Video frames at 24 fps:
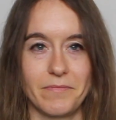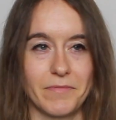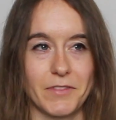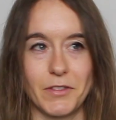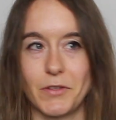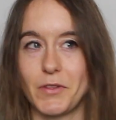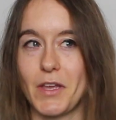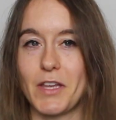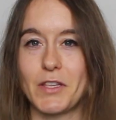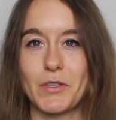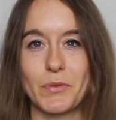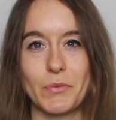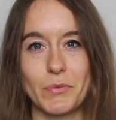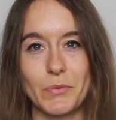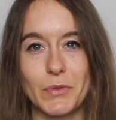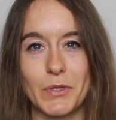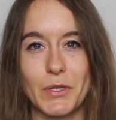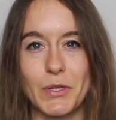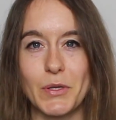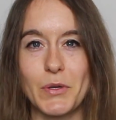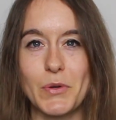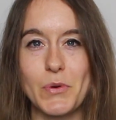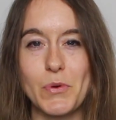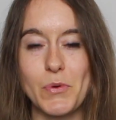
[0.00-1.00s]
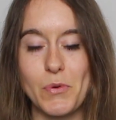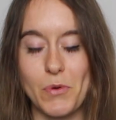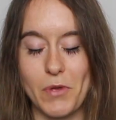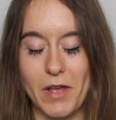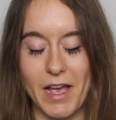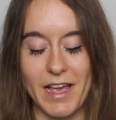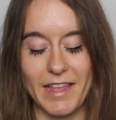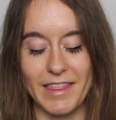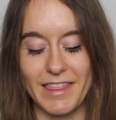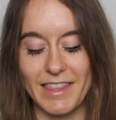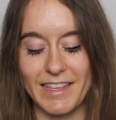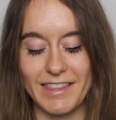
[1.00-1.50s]
So that's really cool.
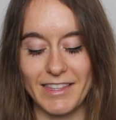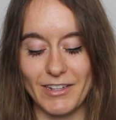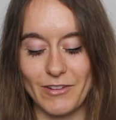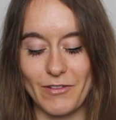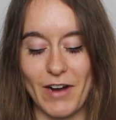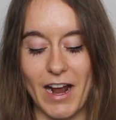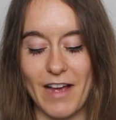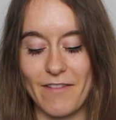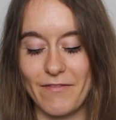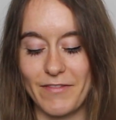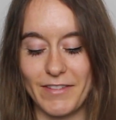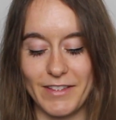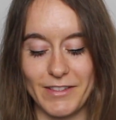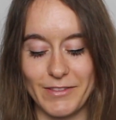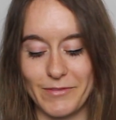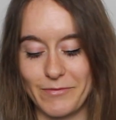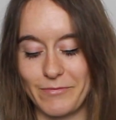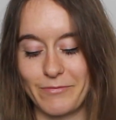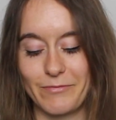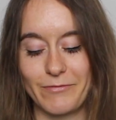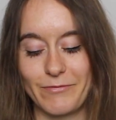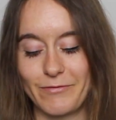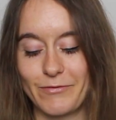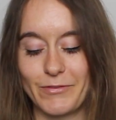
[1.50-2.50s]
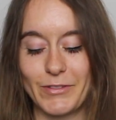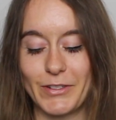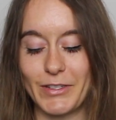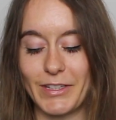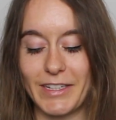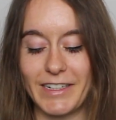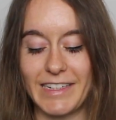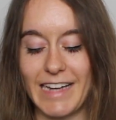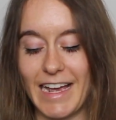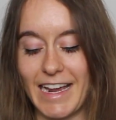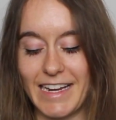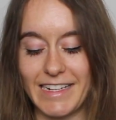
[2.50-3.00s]
I think the graph is
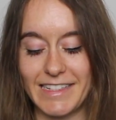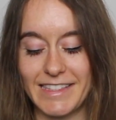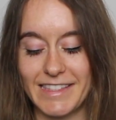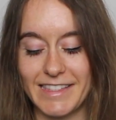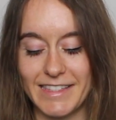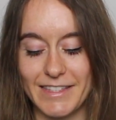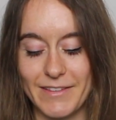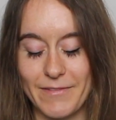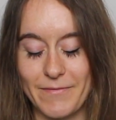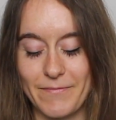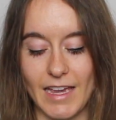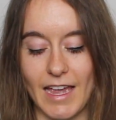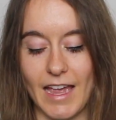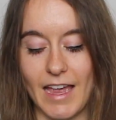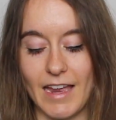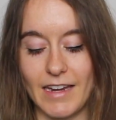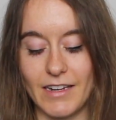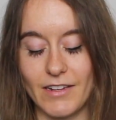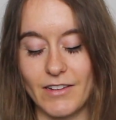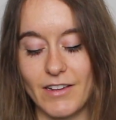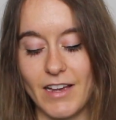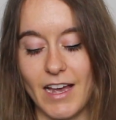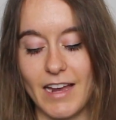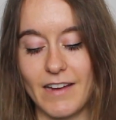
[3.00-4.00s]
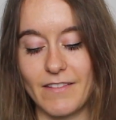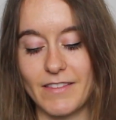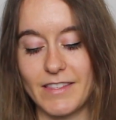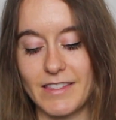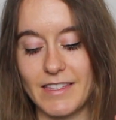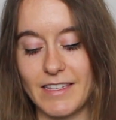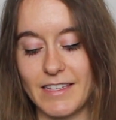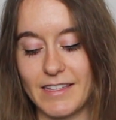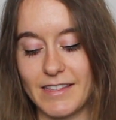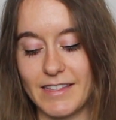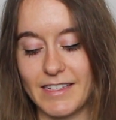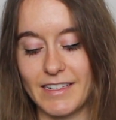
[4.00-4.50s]
really nice, and you can kind of
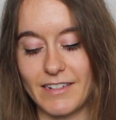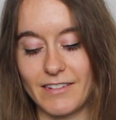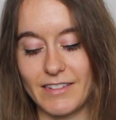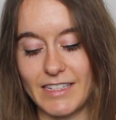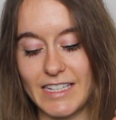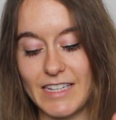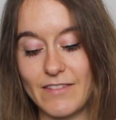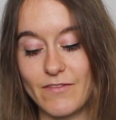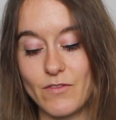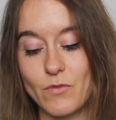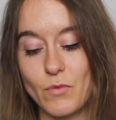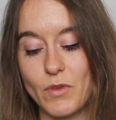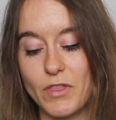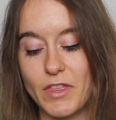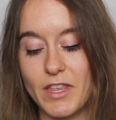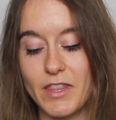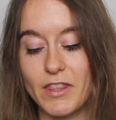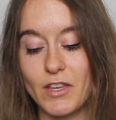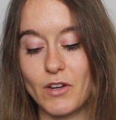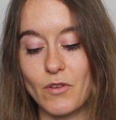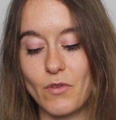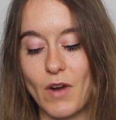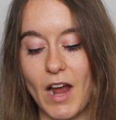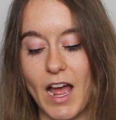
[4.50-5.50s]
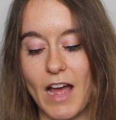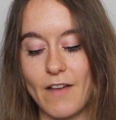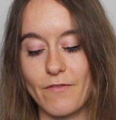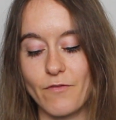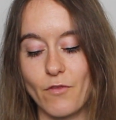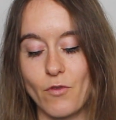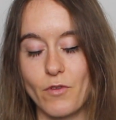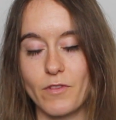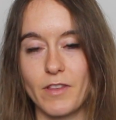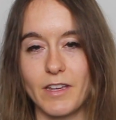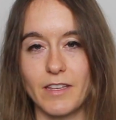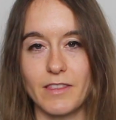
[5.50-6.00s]
see even within the
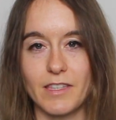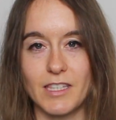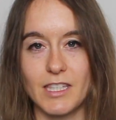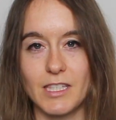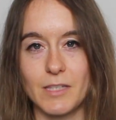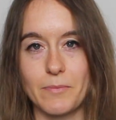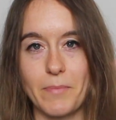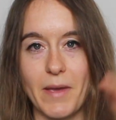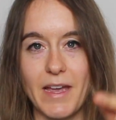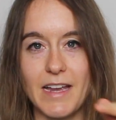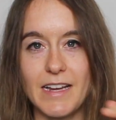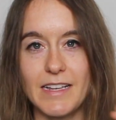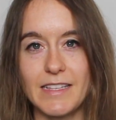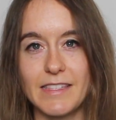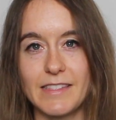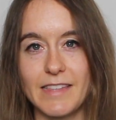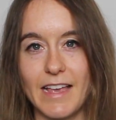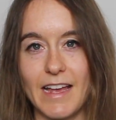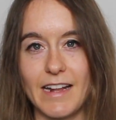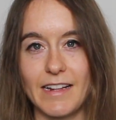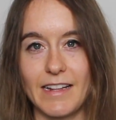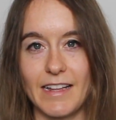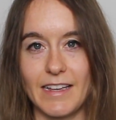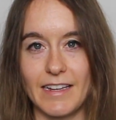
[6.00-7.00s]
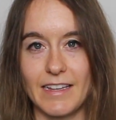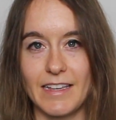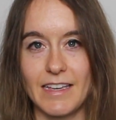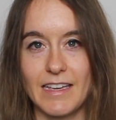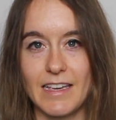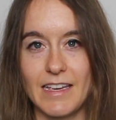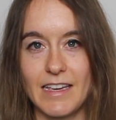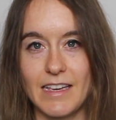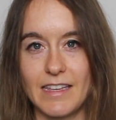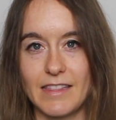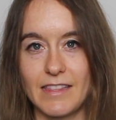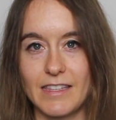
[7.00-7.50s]
graph, or like the spikes that like
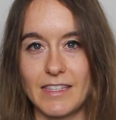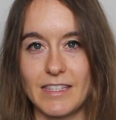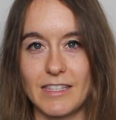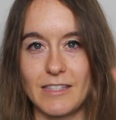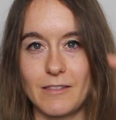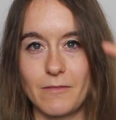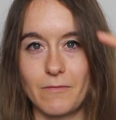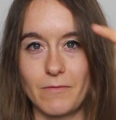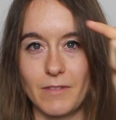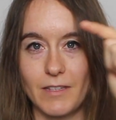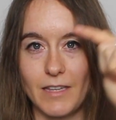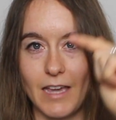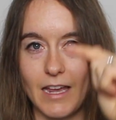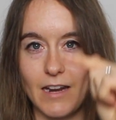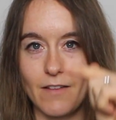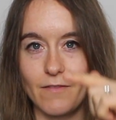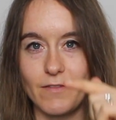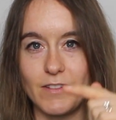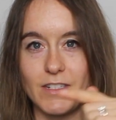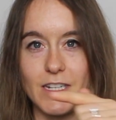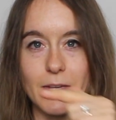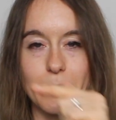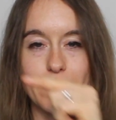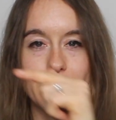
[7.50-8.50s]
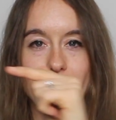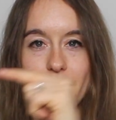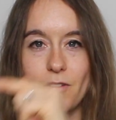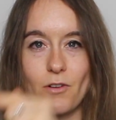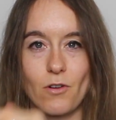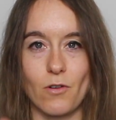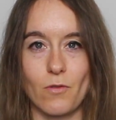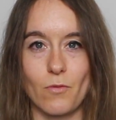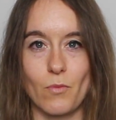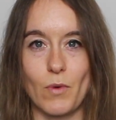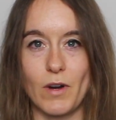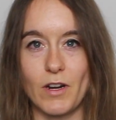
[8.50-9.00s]
this kind of dips,
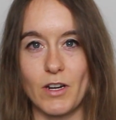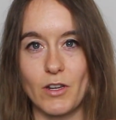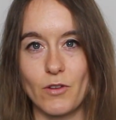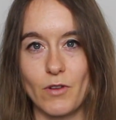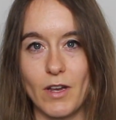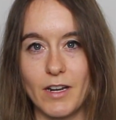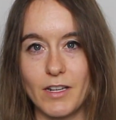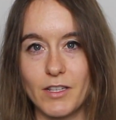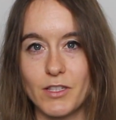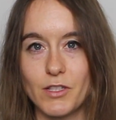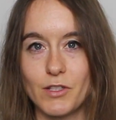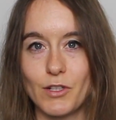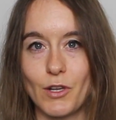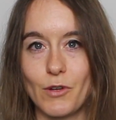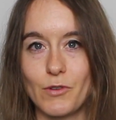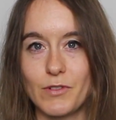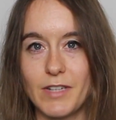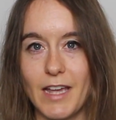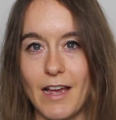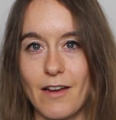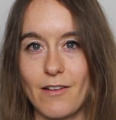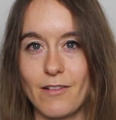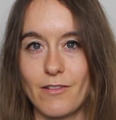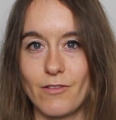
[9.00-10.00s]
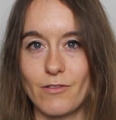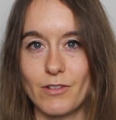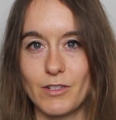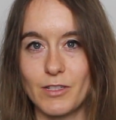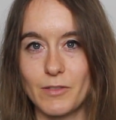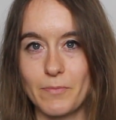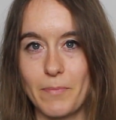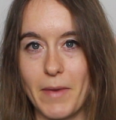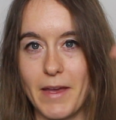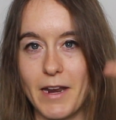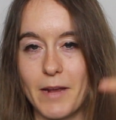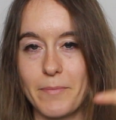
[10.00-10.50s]
or where you kind of slow down or
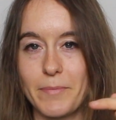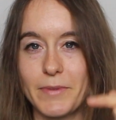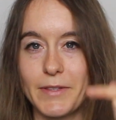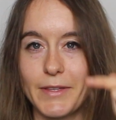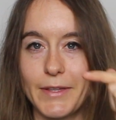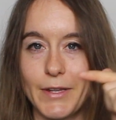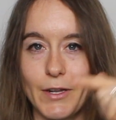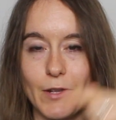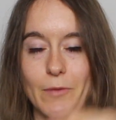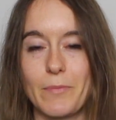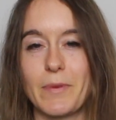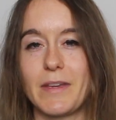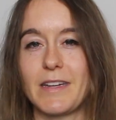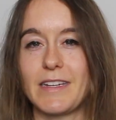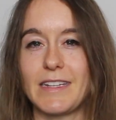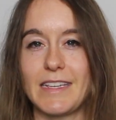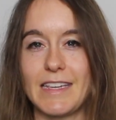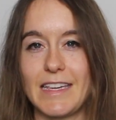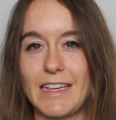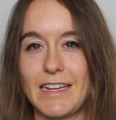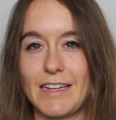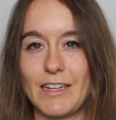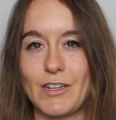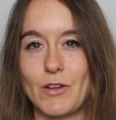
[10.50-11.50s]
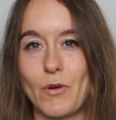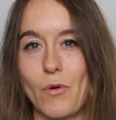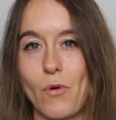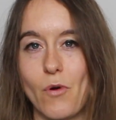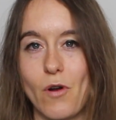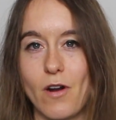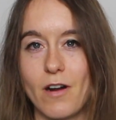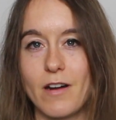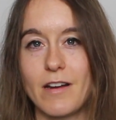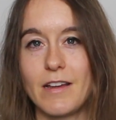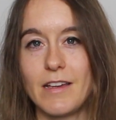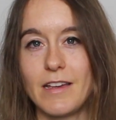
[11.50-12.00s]
sped up a little bit in
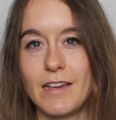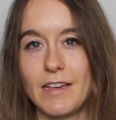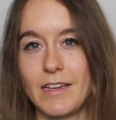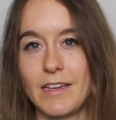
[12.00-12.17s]
your